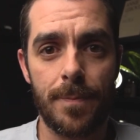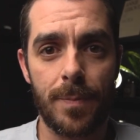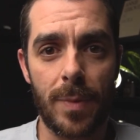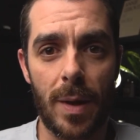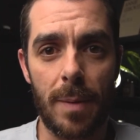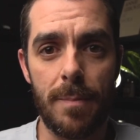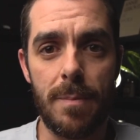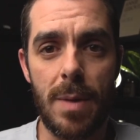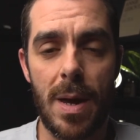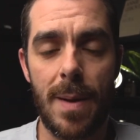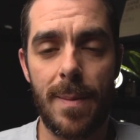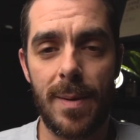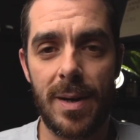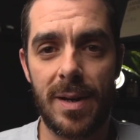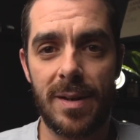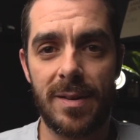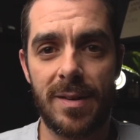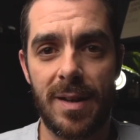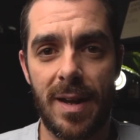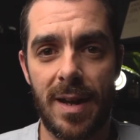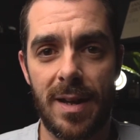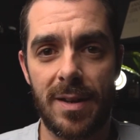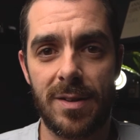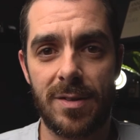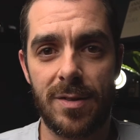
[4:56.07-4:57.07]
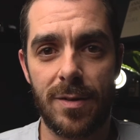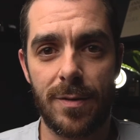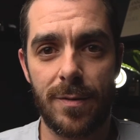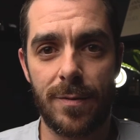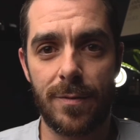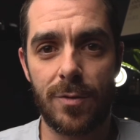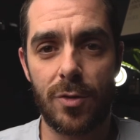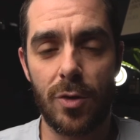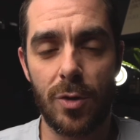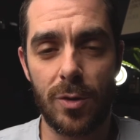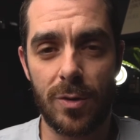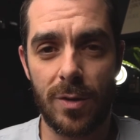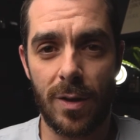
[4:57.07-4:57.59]
memory intensive
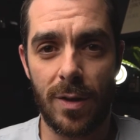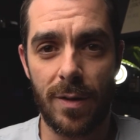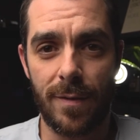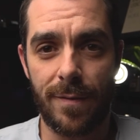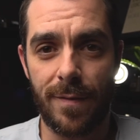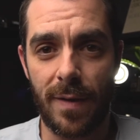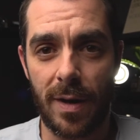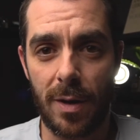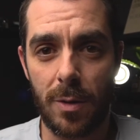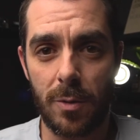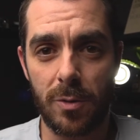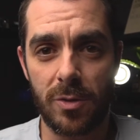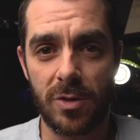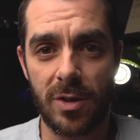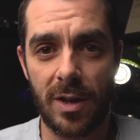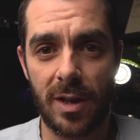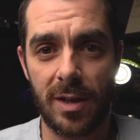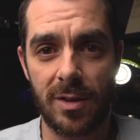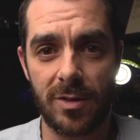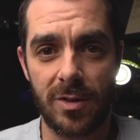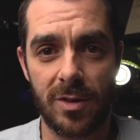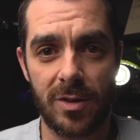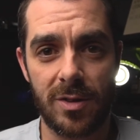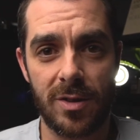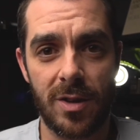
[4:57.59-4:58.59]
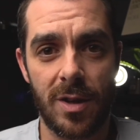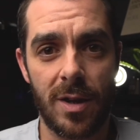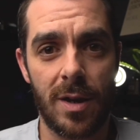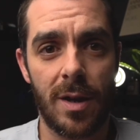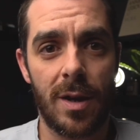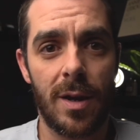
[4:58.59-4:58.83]
due to the file sizes.